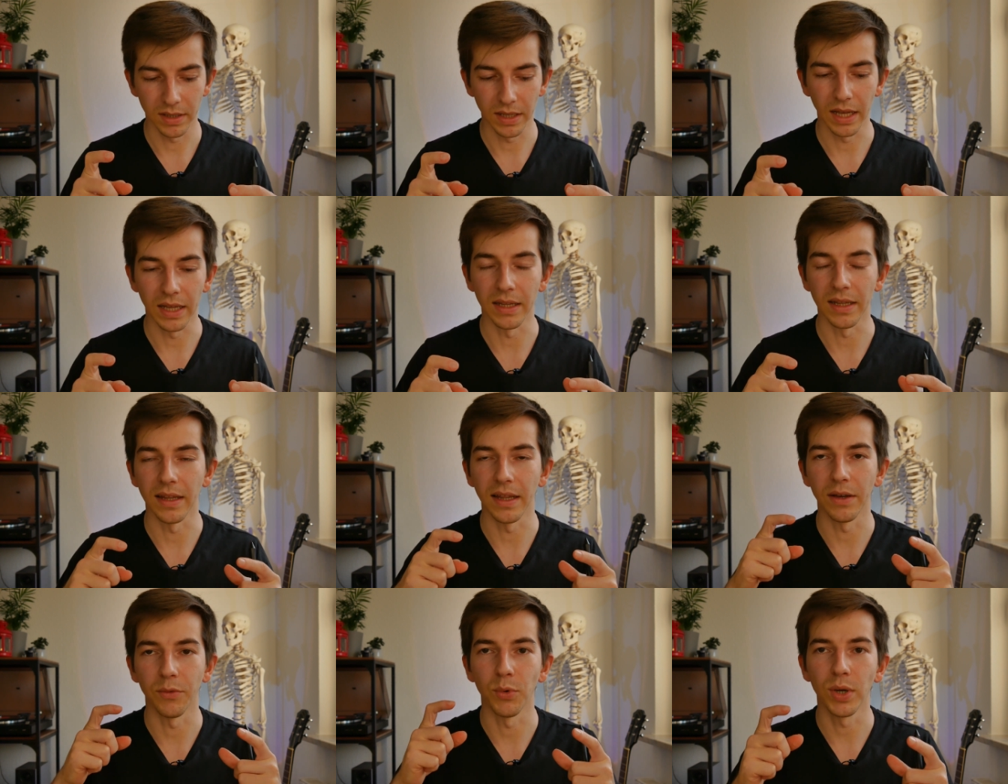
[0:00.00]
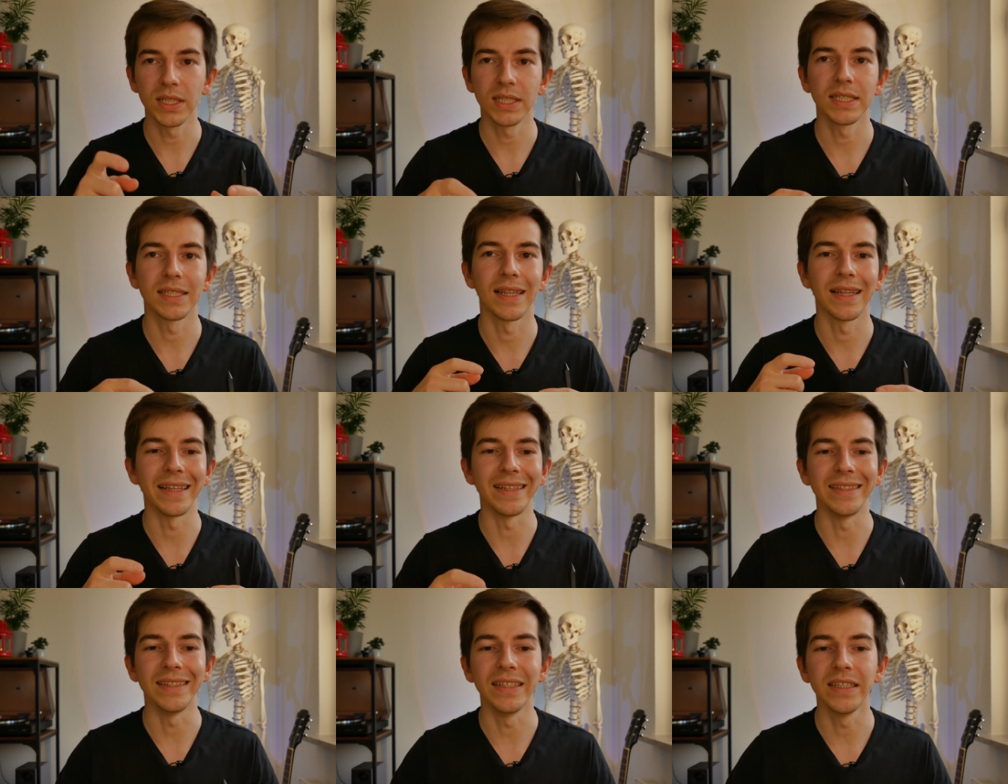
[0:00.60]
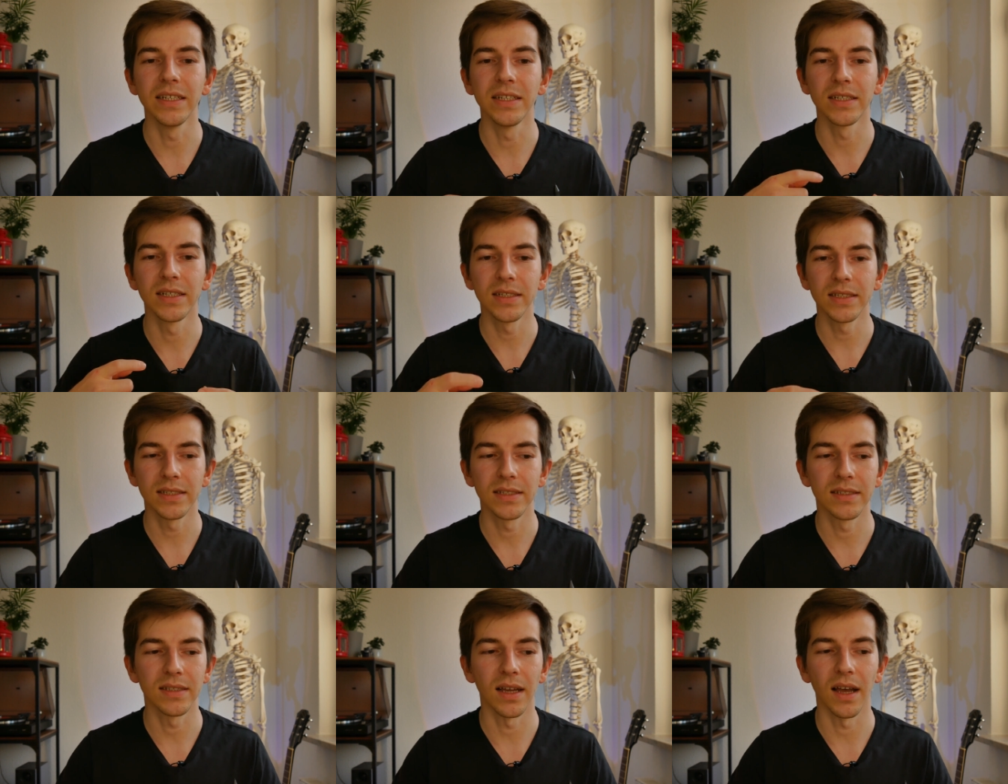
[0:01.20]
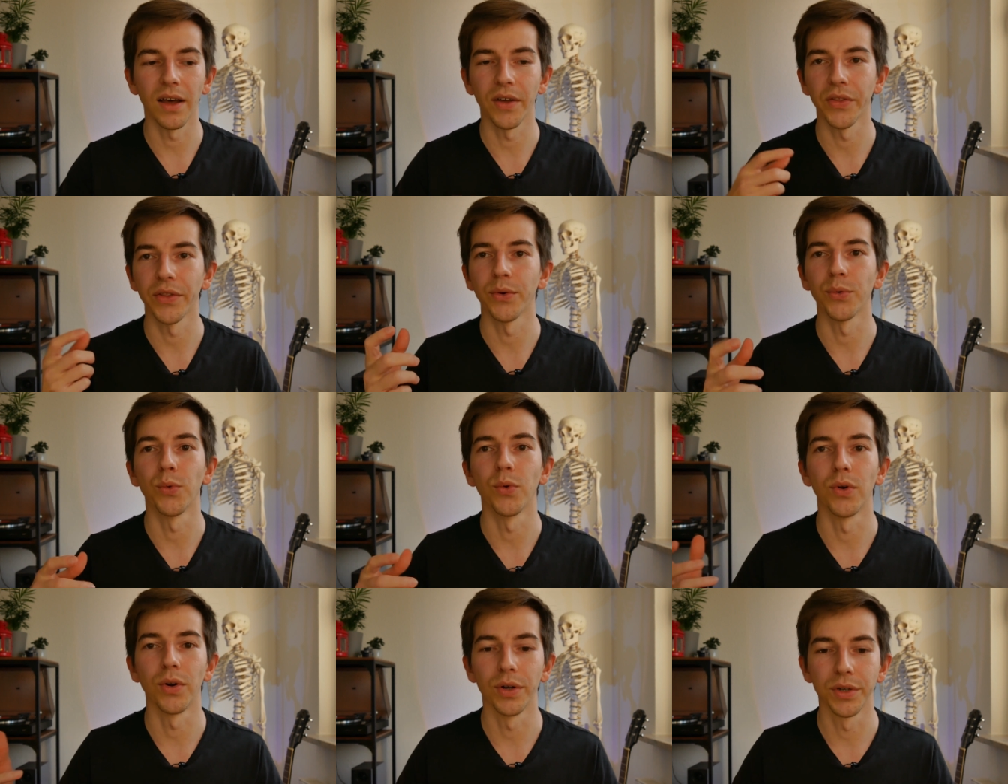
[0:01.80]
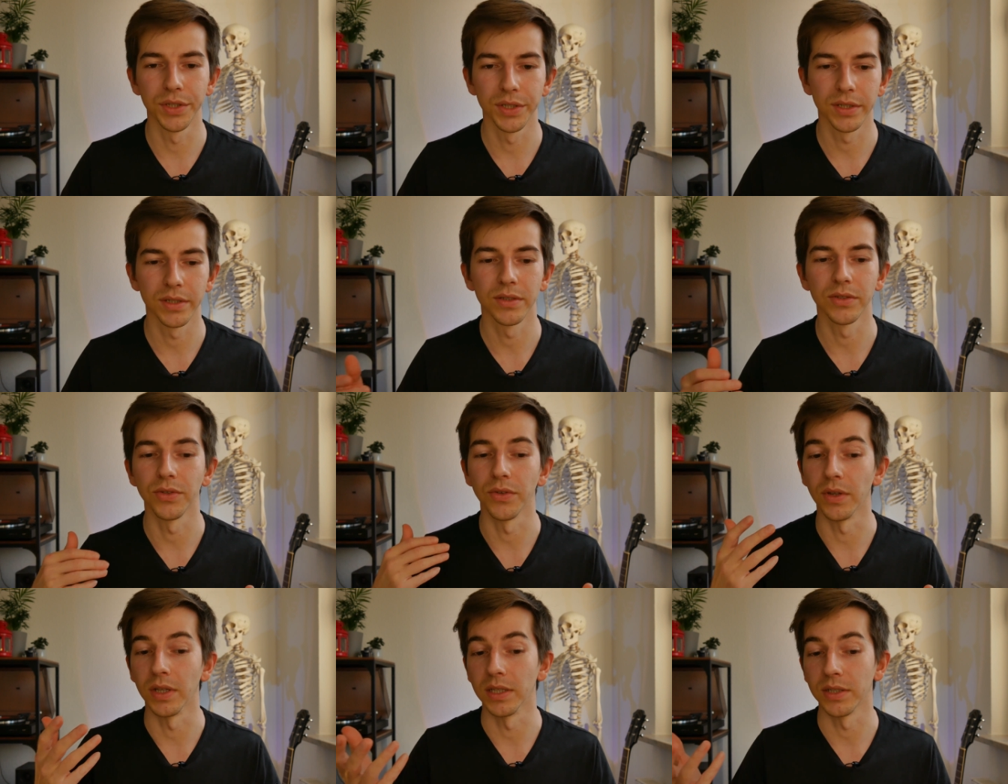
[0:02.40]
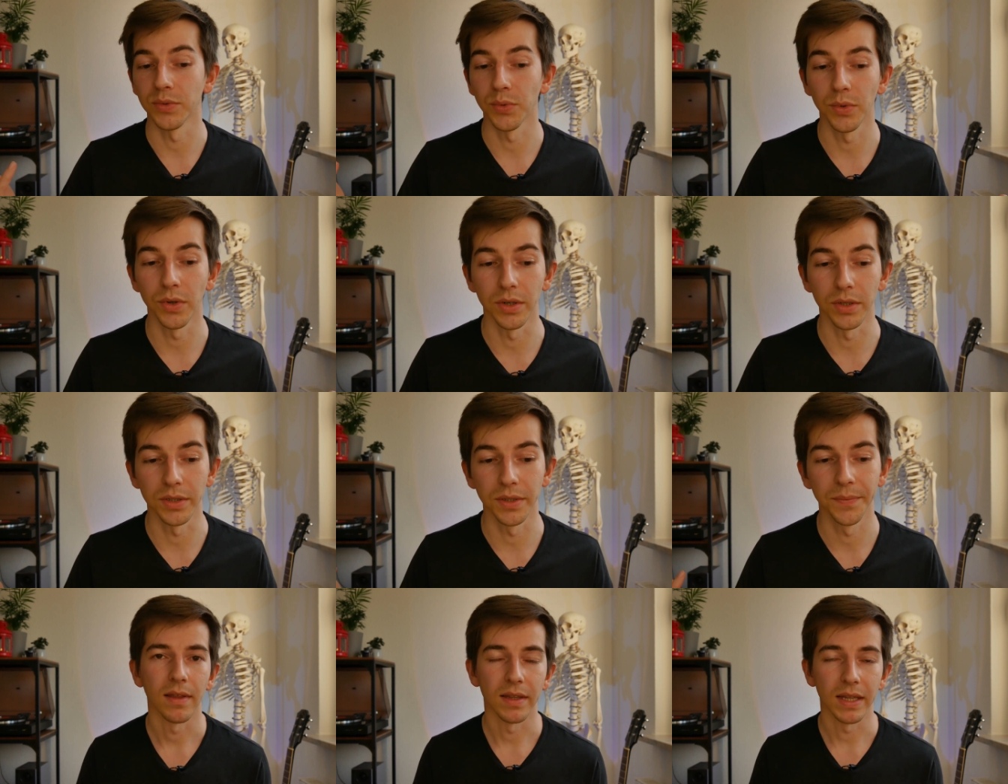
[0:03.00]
uh, what is the nearest other words to this word.